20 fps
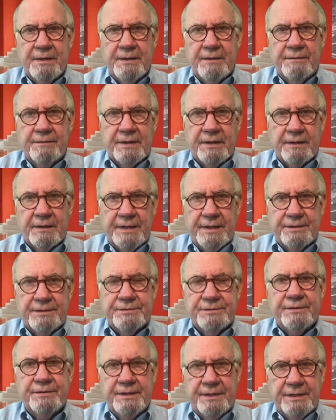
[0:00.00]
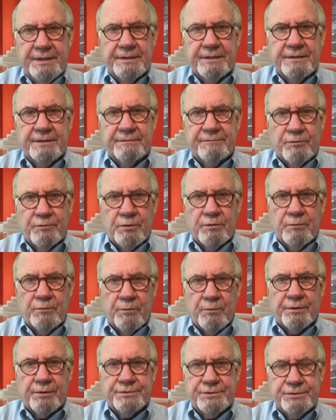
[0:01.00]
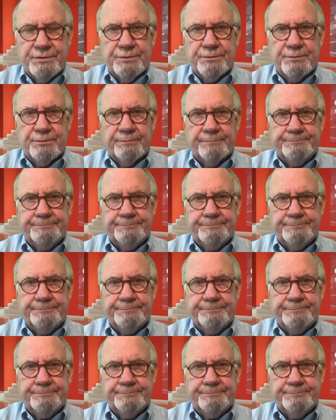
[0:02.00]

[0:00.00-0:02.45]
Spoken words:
that led to the end of World War II.